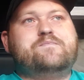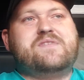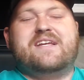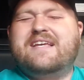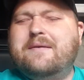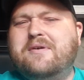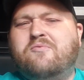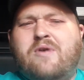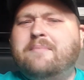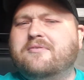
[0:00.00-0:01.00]
The
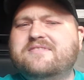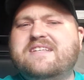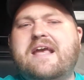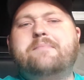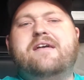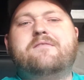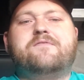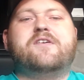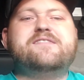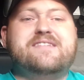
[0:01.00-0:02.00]
Yemen rebels came out
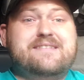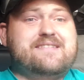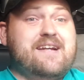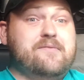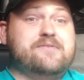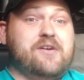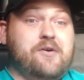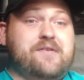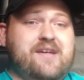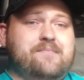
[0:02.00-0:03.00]
first and said it was
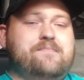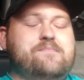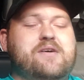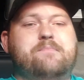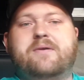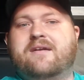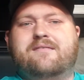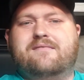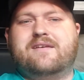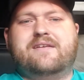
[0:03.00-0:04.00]
all them, but
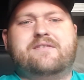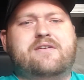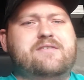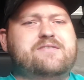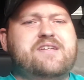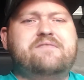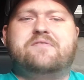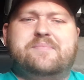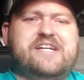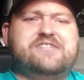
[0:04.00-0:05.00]
apparently there's
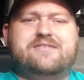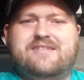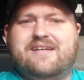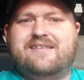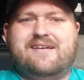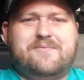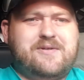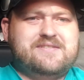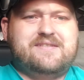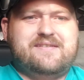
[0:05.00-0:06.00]
information saying that it
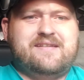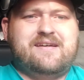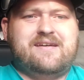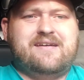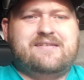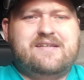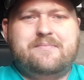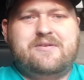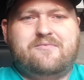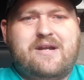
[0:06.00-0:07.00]
wasn't the
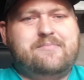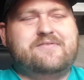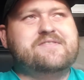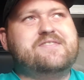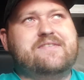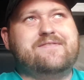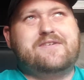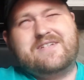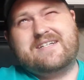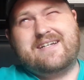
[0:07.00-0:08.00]
Yemen rebels, even
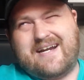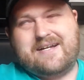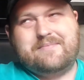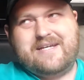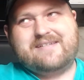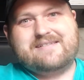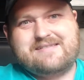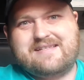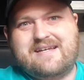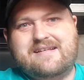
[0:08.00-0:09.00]
though that kind of makes
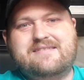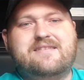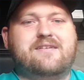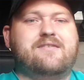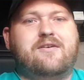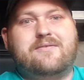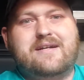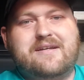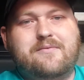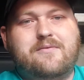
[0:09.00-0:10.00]
sense. They're
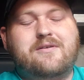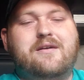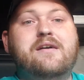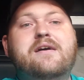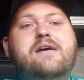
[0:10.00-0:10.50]
already at war.